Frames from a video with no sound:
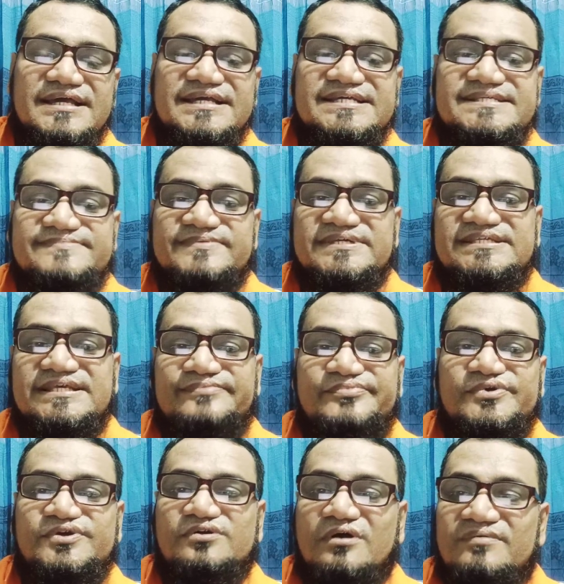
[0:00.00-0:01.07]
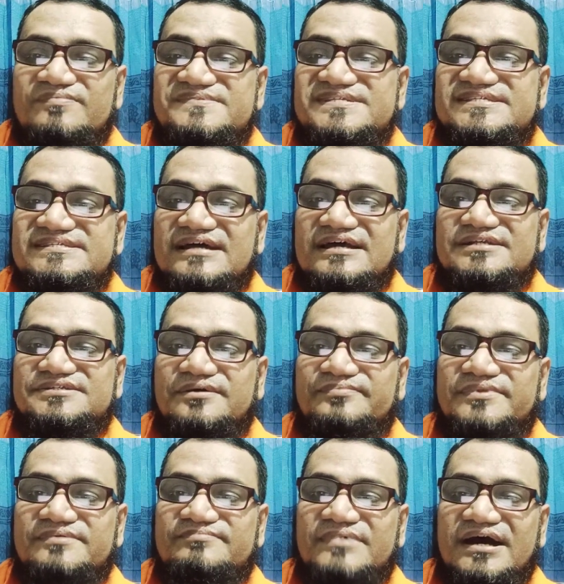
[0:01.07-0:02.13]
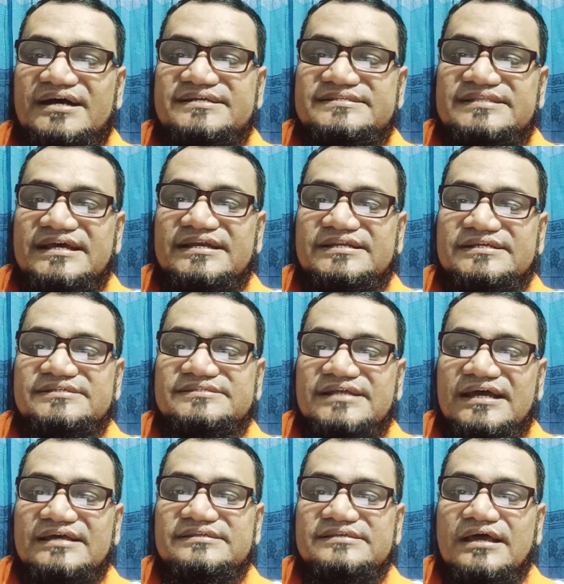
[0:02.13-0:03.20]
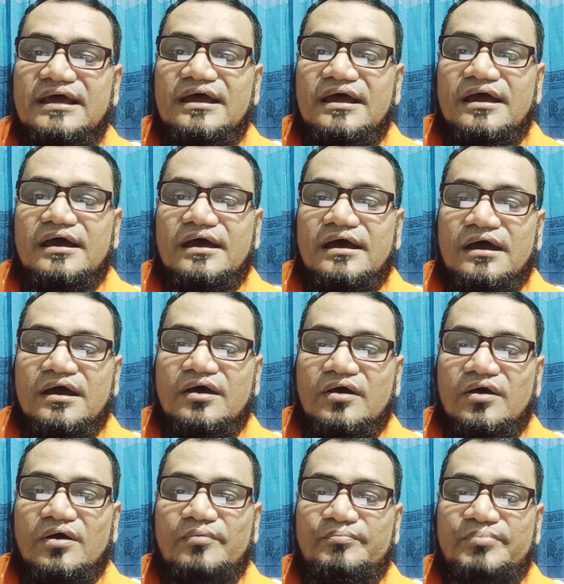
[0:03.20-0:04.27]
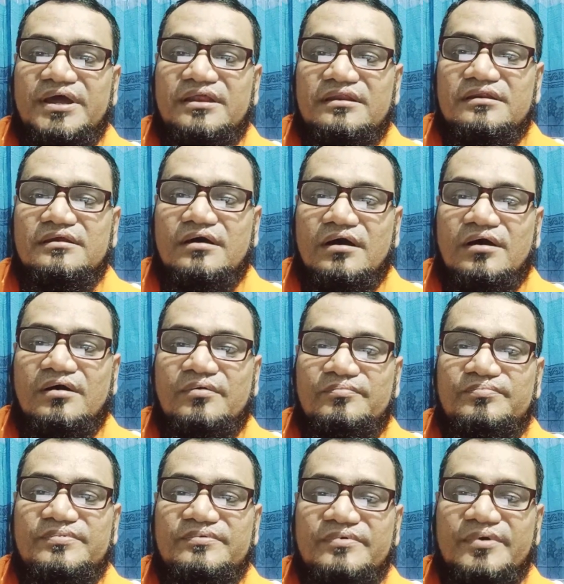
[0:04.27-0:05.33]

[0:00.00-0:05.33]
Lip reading: specific of search optimize, that is dance open up